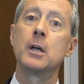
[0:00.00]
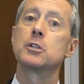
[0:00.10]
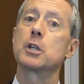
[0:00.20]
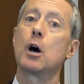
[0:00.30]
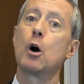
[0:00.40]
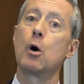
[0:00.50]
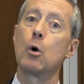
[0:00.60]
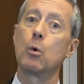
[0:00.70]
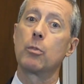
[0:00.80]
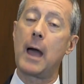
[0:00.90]

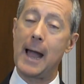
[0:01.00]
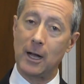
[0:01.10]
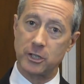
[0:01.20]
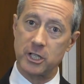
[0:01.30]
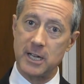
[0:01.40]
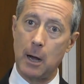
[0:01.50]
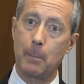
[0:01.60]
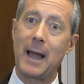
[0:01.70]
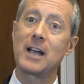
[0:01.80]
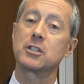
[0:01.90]
So the House has now
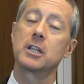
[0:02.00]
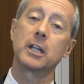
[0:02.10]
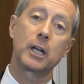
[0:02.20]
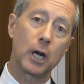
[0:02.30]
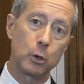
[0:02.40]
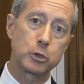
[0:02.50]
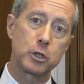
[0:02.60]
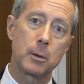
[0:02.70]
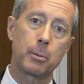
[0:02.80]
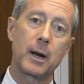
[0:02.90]
passed it. It goes
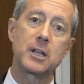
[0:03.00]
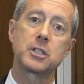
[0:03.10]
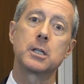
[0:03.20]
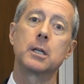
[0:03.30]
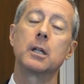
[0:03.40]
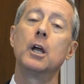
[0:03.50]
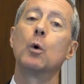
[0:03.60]
to the president.